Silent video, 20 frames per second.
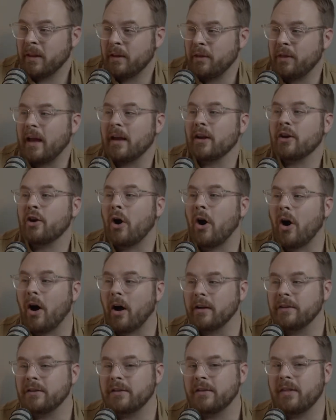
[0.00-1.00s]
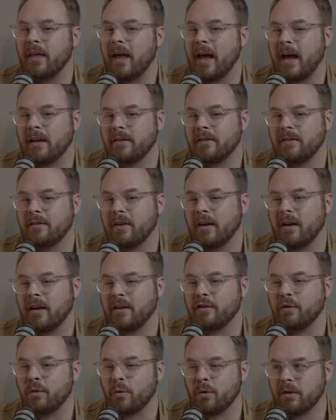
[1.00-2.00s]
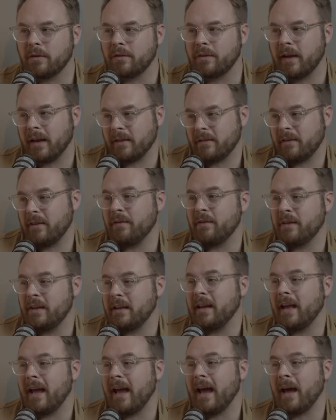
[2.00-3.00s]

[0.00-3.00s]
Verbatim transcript: that caused that uh, sort of activity to